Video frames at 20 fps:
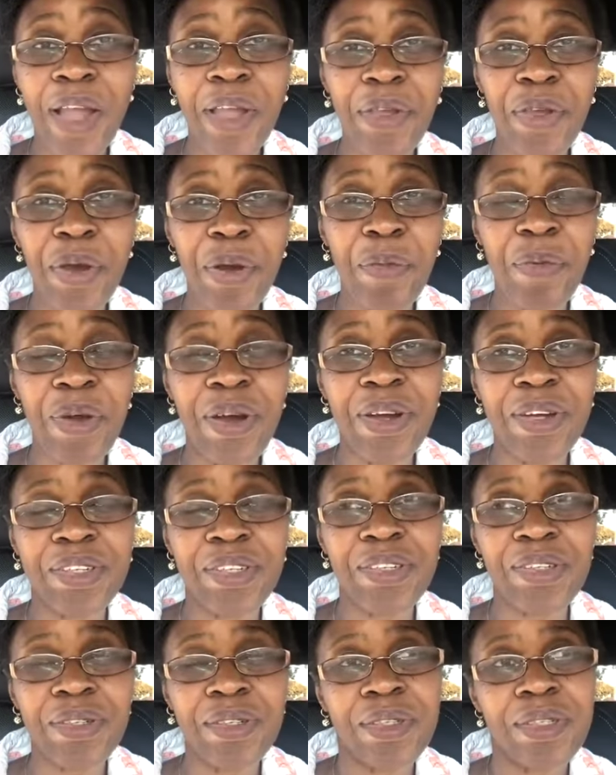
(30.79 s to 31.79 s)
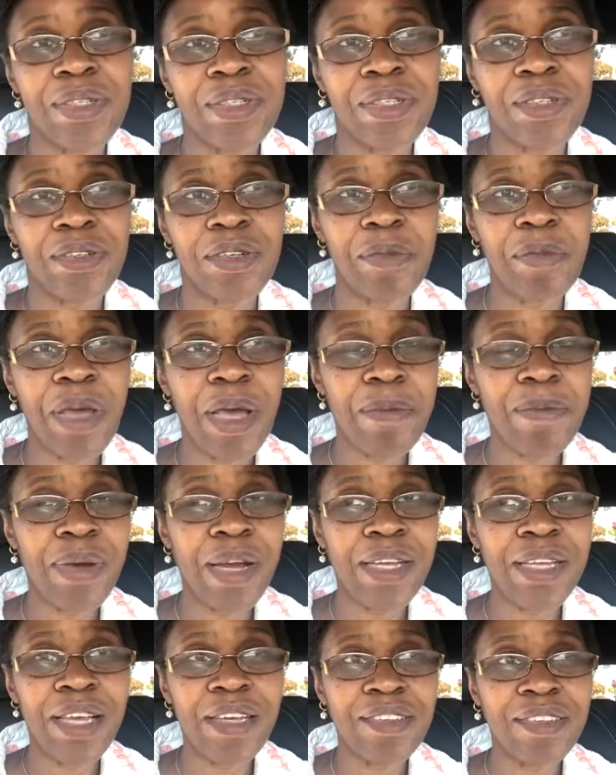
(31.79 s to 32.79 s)
in your word. Remember
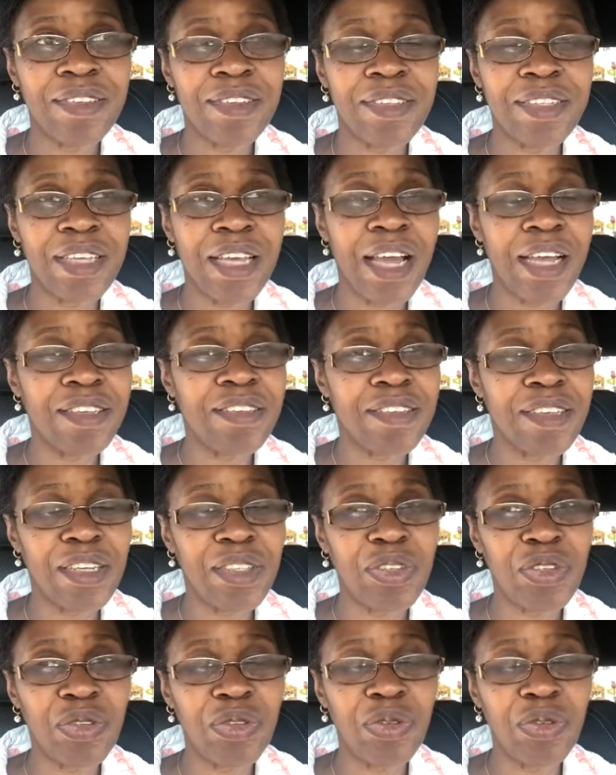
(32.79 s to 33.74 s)
yesterday I said